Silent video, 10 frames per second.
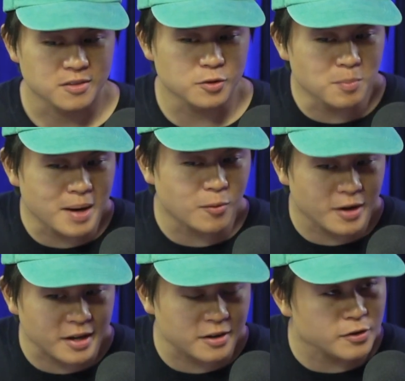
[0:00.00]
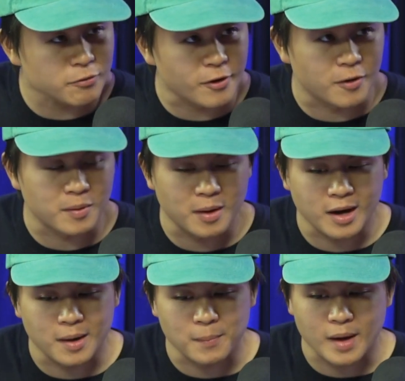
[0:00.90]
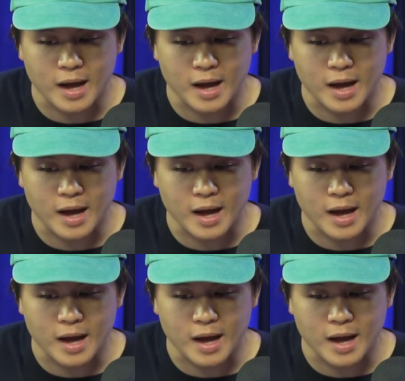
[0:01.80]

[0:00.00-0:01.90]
you might want to get a new phone.